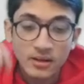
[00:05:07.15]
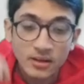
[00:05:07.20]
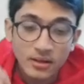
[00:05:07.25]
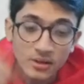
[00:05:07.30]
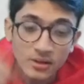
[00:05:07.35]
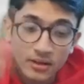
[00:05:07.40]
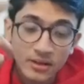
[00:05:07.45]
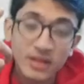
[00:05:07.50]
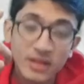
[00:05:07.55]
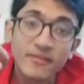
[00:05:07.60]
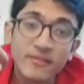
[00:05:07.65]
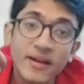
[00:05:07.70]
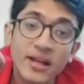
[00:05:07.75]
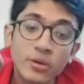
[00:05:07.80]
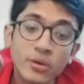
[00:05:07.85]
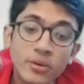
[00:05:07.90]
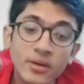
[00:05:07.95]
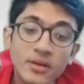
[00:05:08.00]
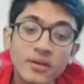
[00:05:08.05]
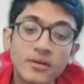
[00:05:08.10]
revaluing
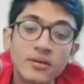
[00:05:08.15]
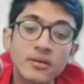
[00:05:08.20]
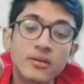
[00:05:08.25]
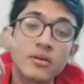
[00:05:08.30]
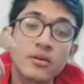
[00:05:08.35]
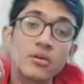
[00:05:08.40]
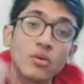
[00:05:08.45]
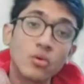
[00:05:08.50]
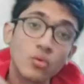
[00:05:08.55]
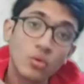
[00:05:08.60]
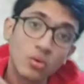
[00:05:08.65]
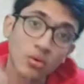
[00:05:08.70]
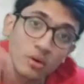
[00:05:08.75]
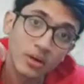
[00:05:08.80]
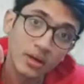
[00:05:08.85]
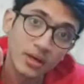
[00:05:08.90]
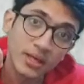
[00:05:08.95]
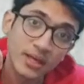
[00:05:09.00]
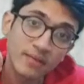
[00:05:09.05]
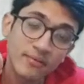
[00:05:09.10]

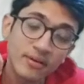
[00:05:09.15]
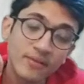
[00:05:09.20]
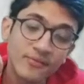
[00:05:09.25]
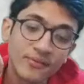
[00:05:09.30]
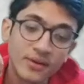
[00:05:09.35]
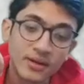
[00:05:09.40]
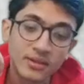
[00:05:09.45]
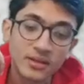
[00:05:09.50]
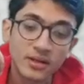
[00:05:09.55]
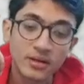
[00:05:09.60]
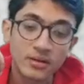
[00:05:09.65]
even further,